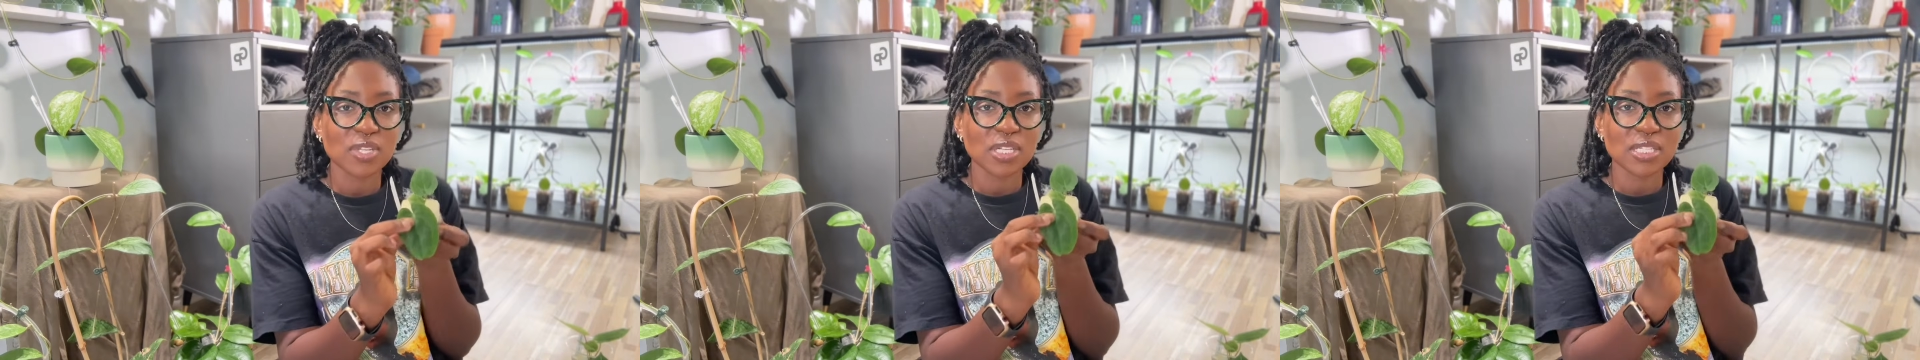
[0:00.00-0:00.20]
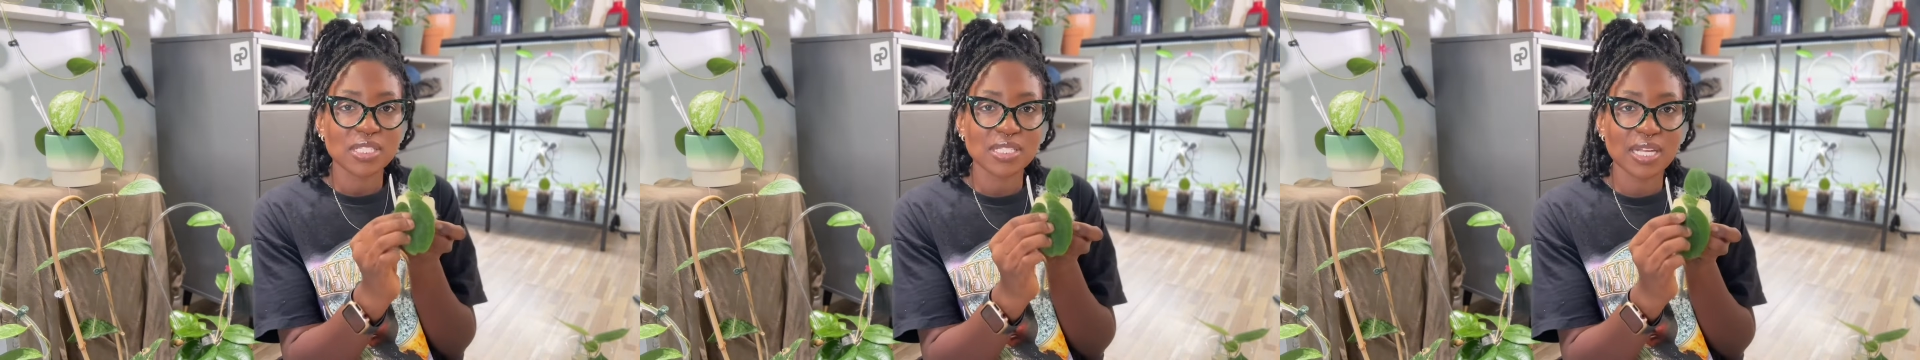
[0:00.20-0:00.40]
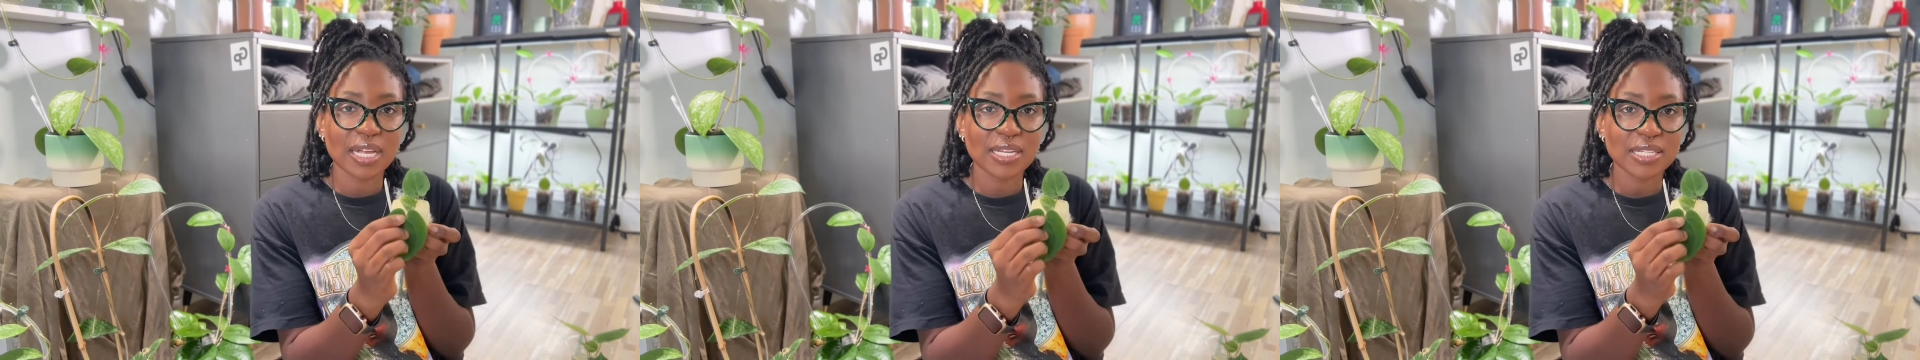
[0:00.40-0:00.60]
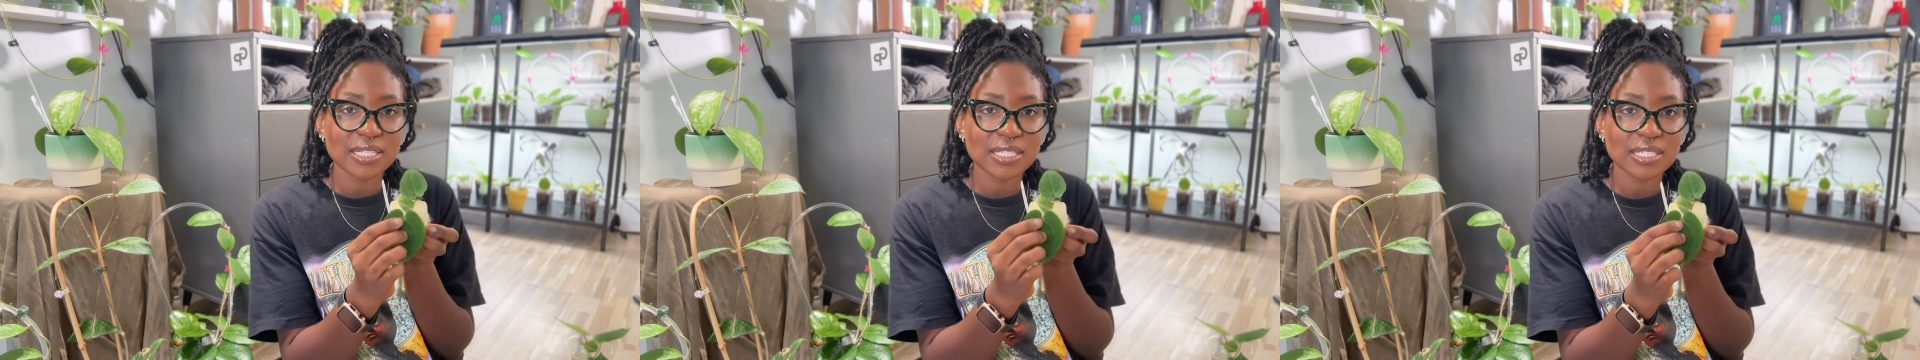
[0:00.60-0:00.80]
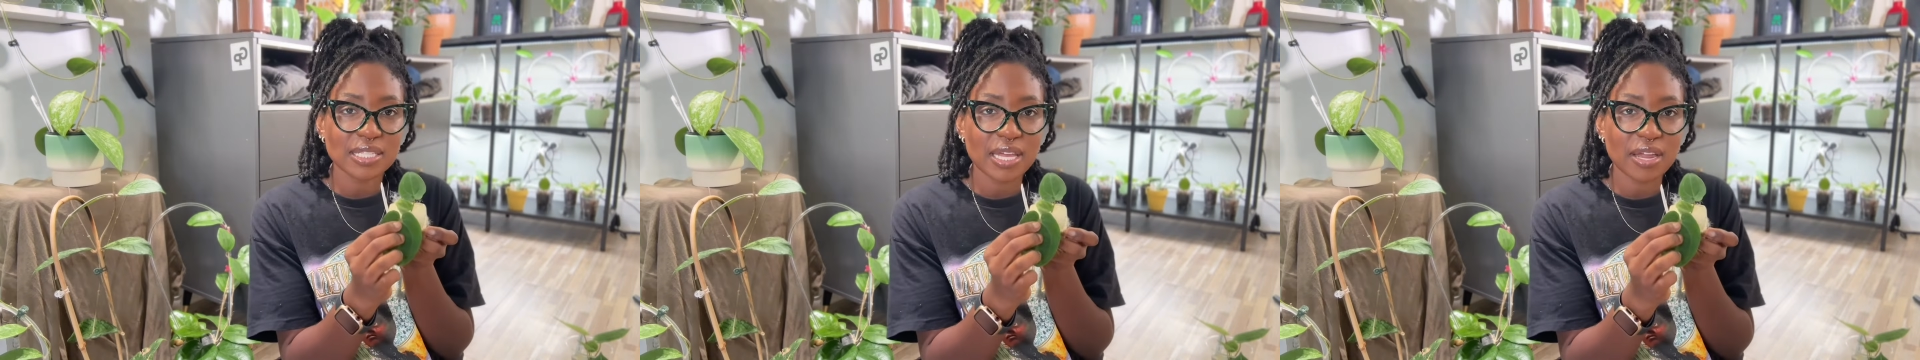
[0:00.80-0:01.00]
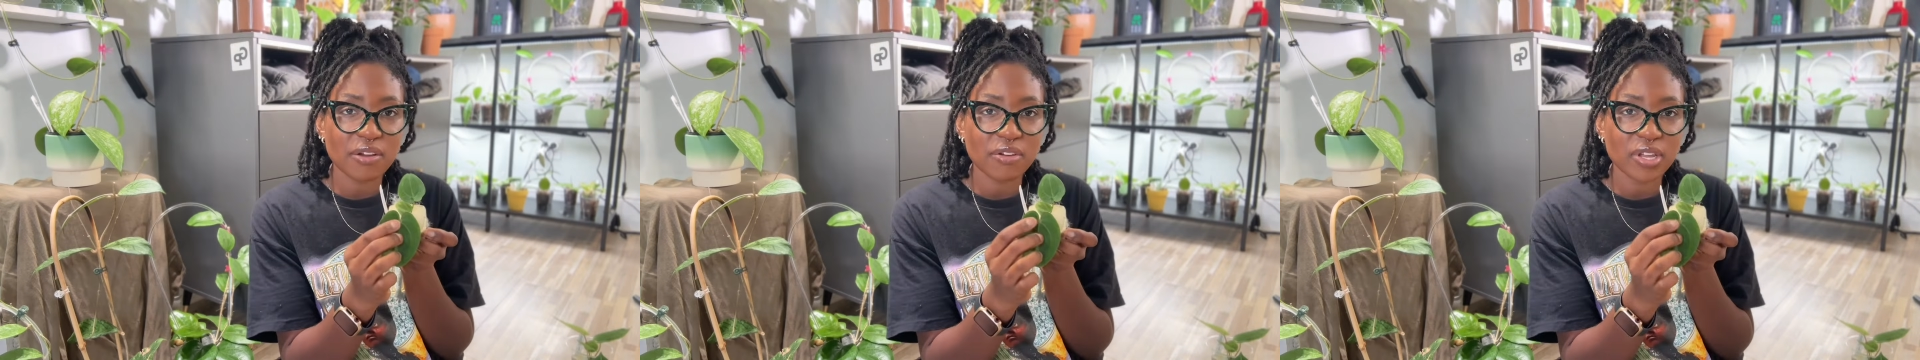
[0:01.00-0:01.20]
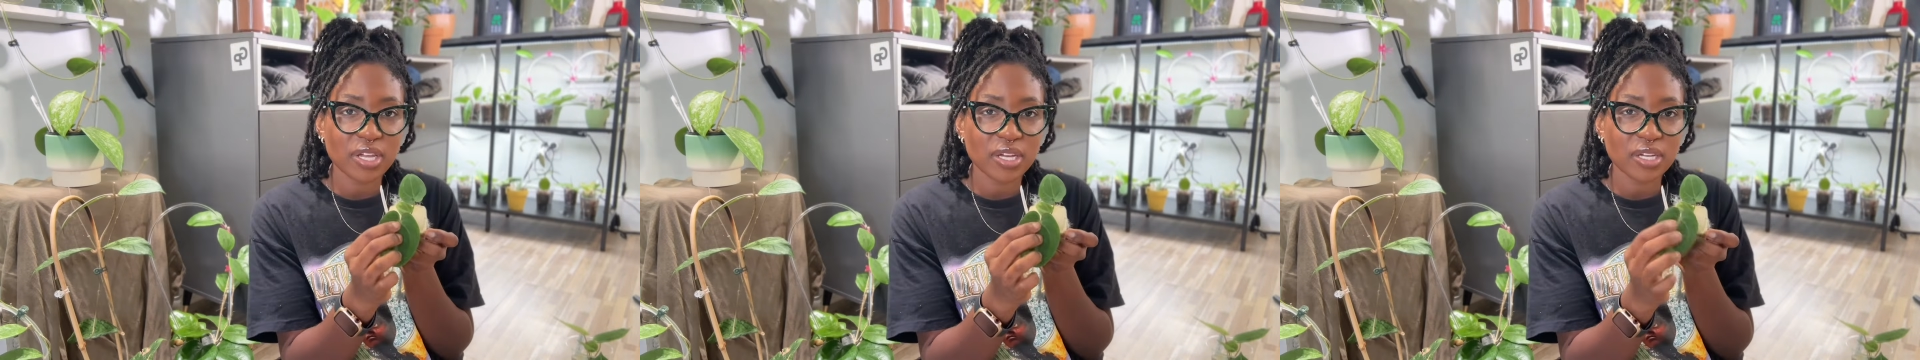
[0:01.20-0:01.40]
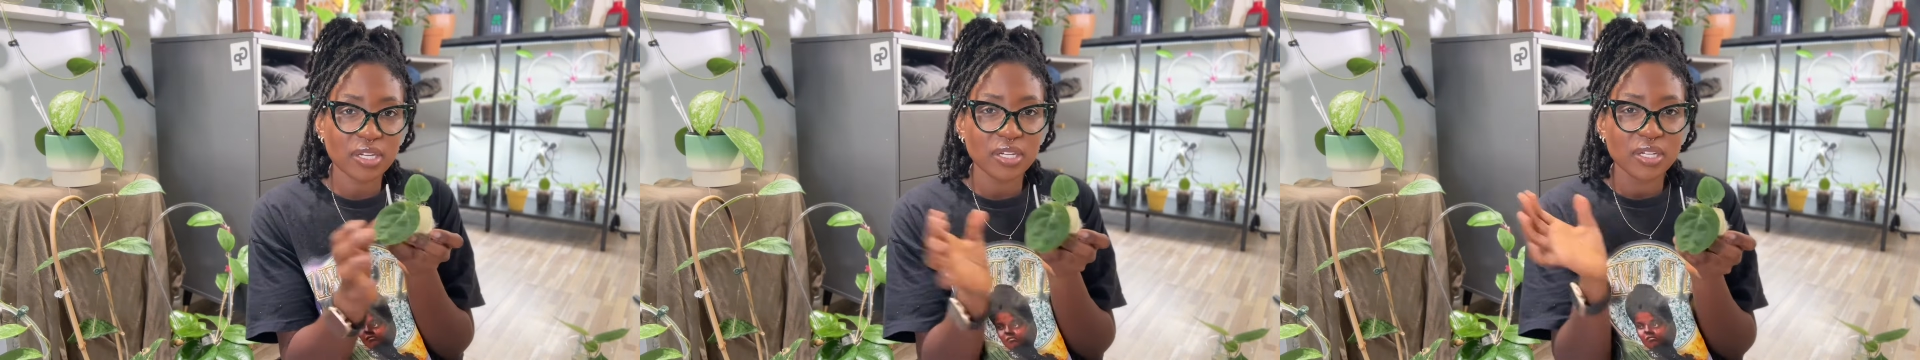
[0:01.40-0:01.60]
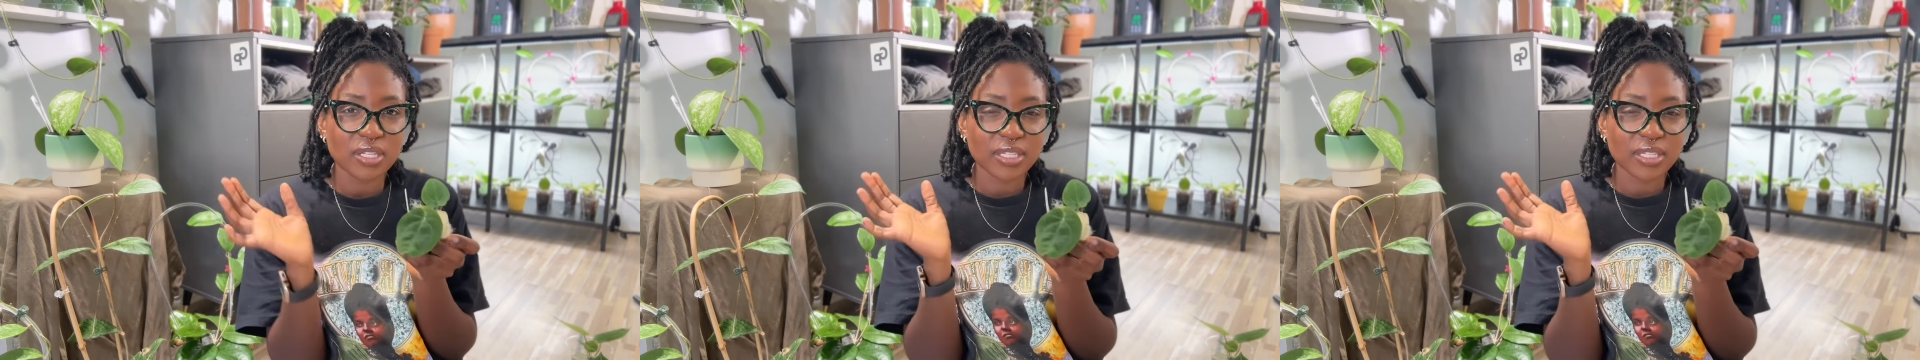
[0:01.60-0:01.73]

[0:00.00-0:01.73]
sinus area